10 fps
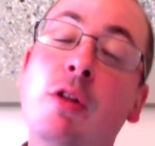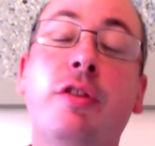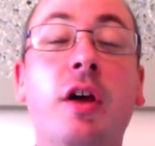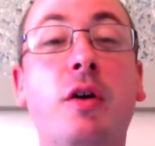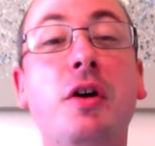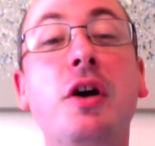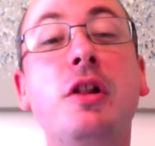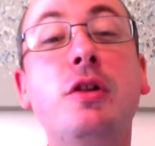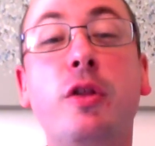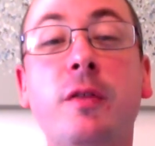So,
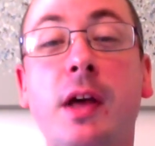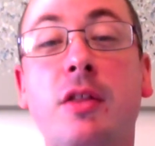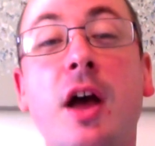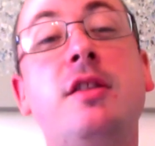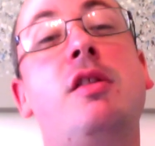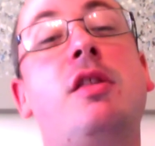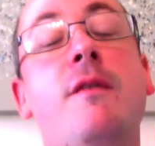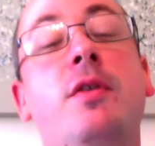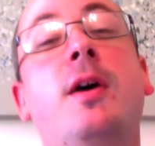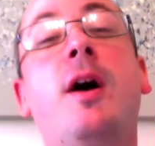lots of exciting
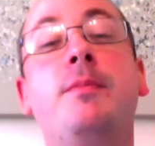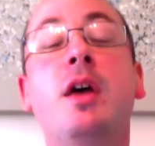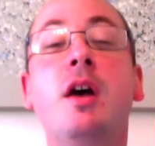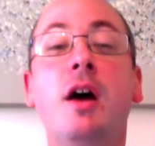stuff to come.